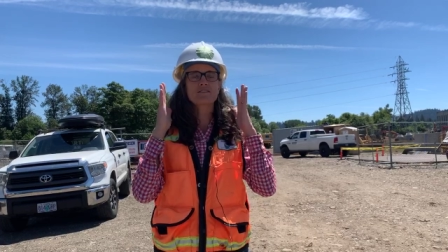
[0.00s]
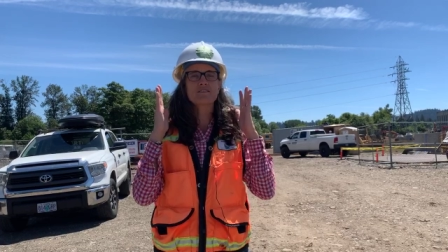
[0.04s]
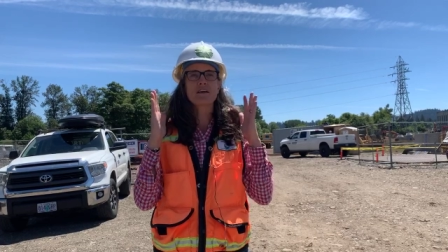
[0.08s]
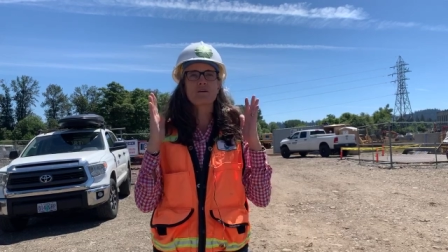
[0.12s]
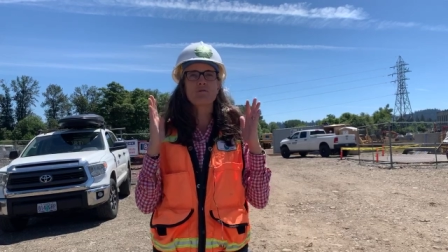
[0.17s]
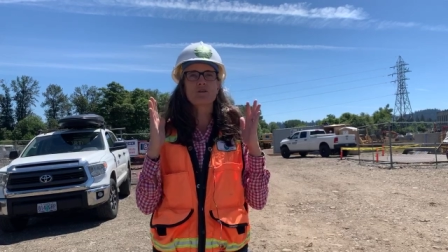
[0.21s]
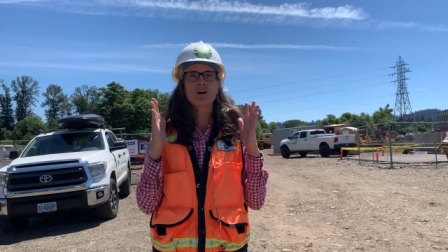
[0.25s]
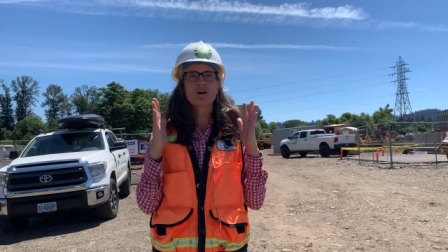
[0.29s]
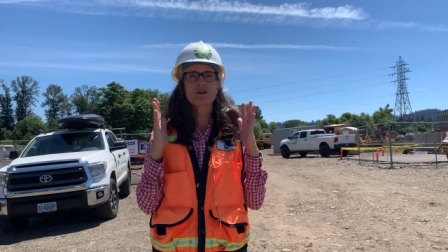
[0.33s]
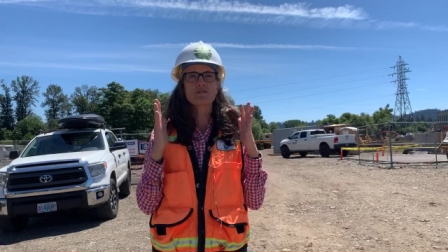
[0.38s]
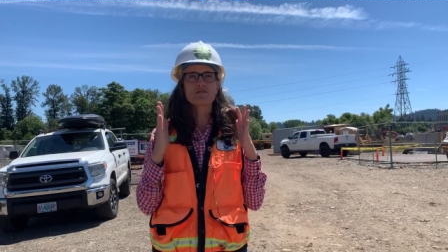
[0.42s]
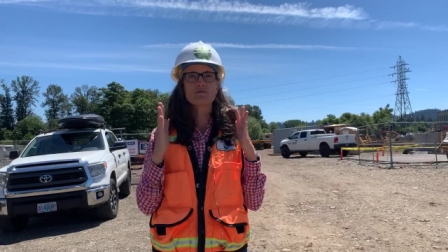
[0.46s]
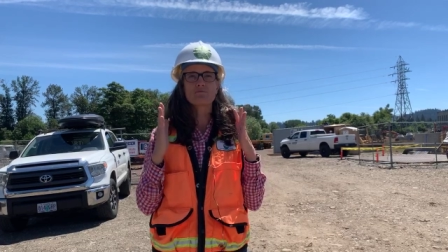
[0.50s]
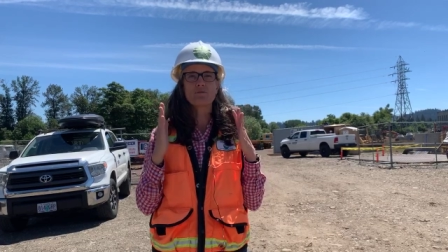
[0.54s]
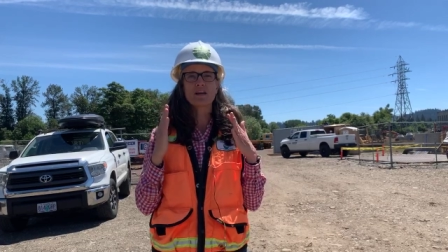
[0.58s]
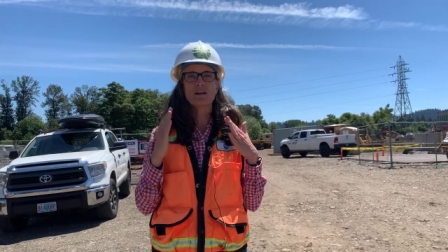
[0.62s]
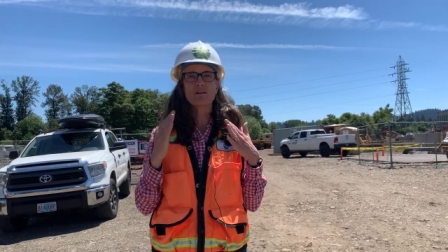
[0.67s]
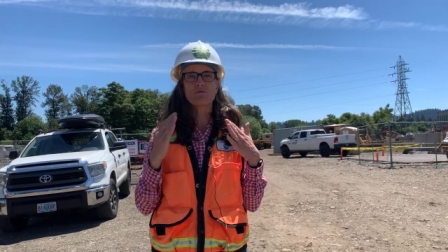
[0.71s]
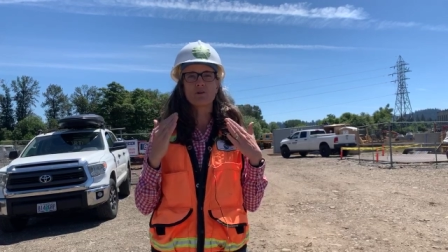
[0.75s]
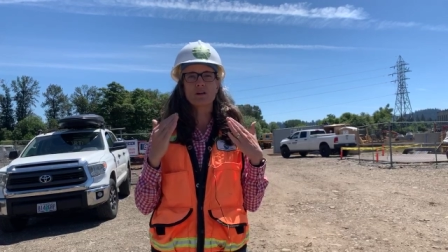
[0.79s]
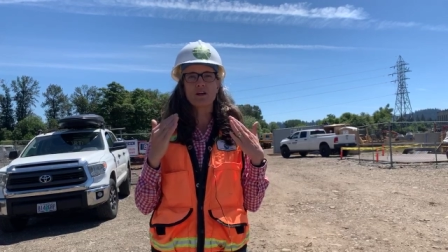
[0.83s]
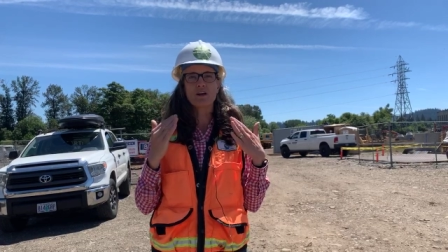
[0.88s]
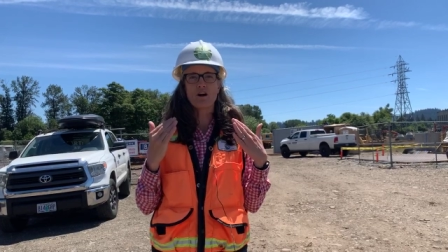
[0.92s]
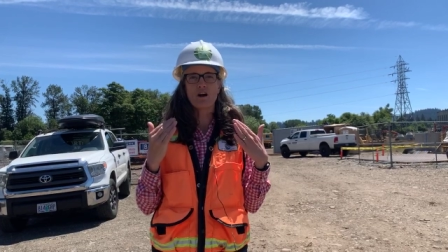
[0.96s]
that would also make
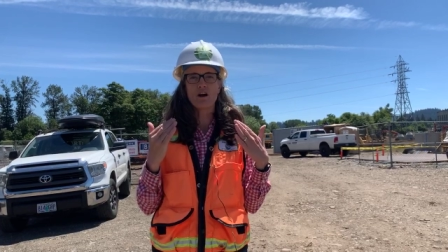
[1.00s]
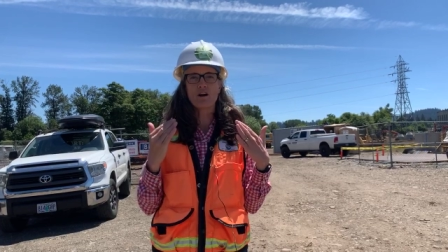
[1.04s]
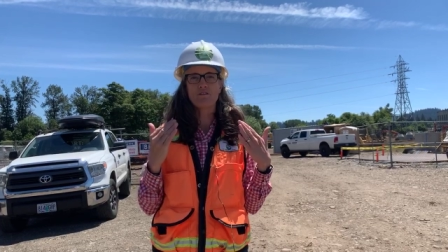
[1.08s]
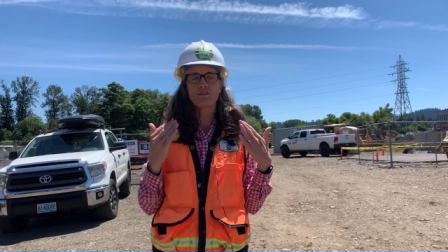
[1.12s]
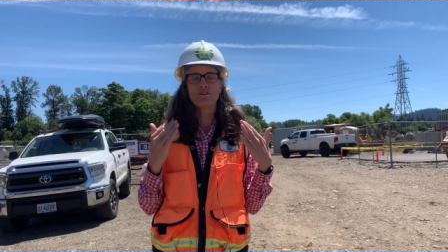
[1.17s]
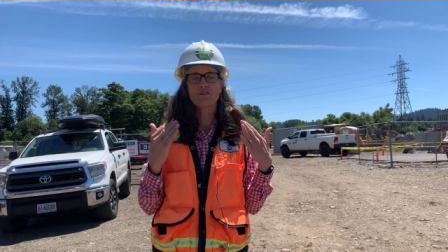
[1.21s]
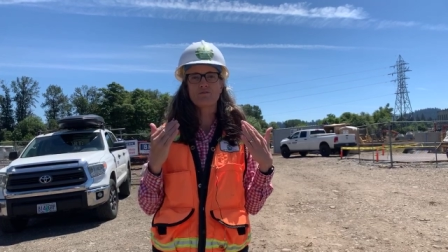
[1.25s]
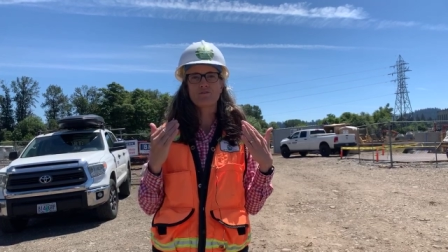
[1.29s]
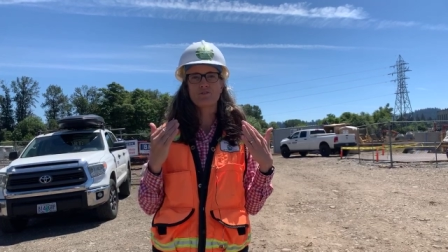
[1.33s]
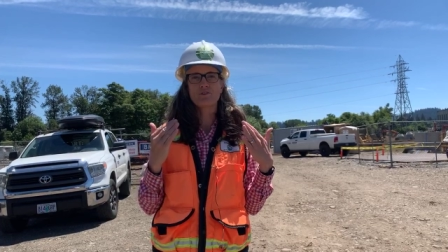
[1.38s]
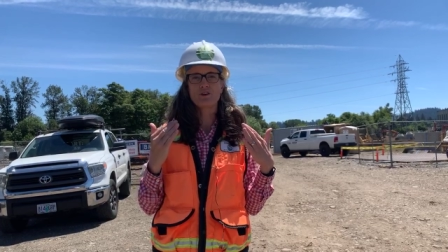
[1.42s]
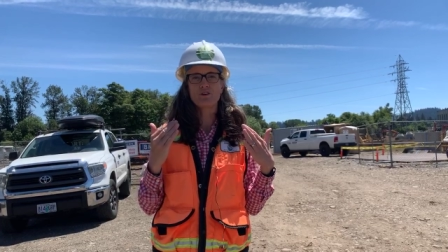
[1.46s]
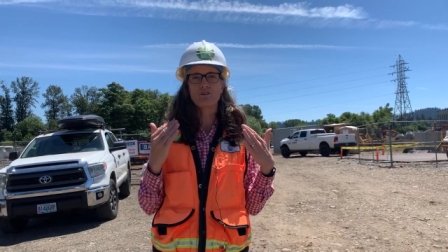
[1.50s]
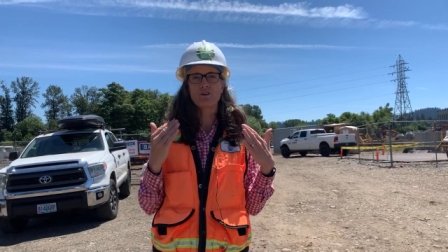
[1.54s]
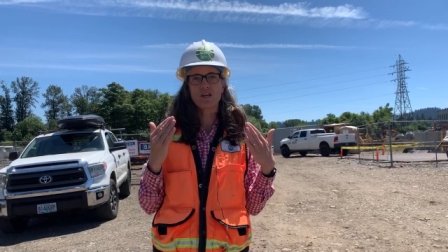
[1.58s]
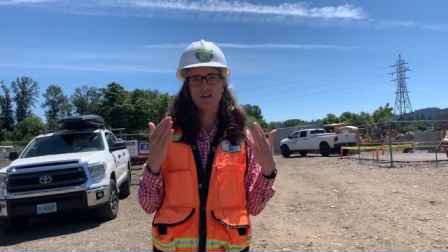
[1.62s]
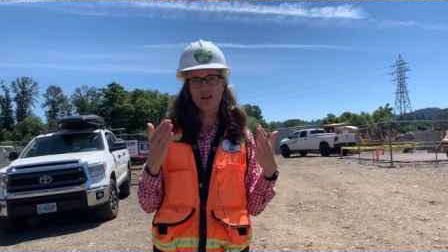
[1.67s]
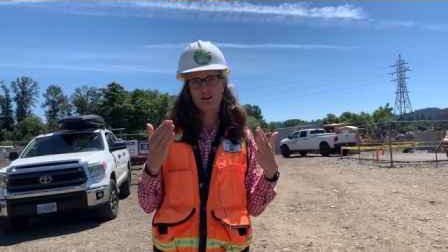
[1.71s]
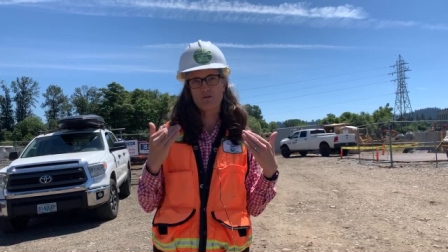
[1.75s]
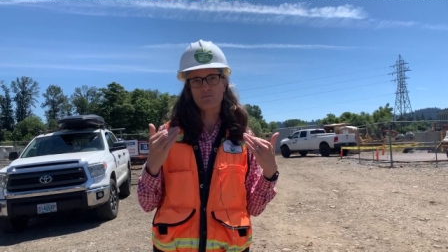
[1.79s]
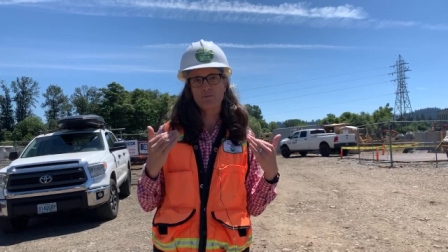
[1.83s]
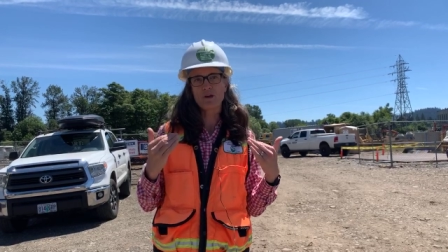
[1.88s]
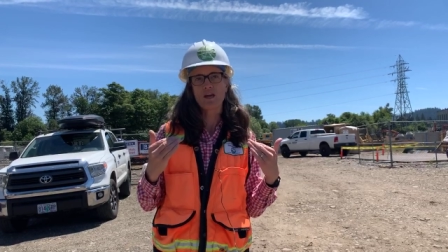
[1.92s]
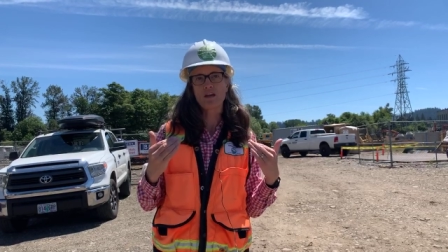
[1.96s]
it really hard for you to
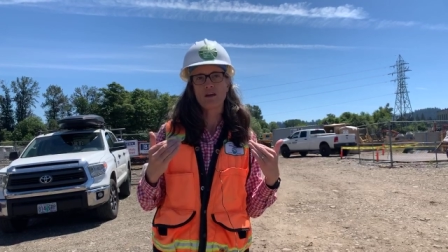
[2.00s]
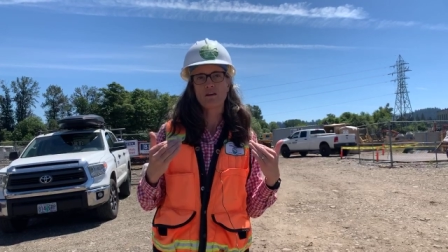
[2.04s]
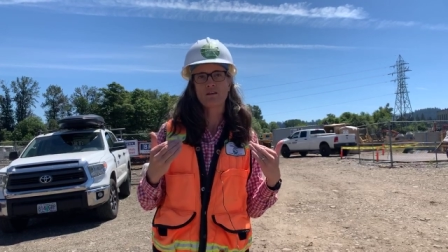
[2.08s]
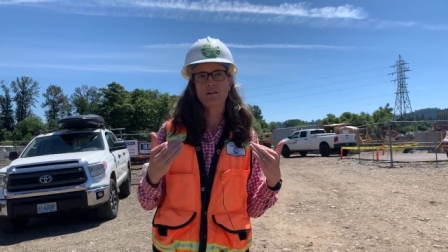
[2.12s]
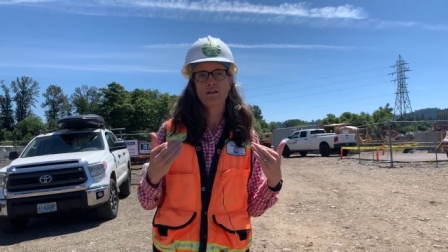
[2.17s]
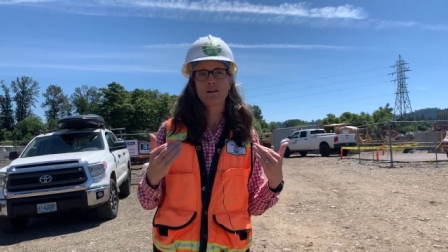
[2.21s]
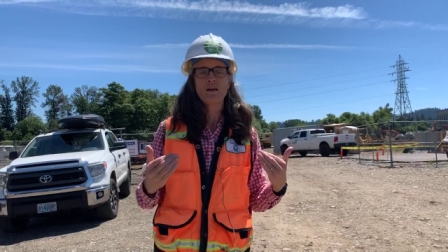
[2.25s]
hear me.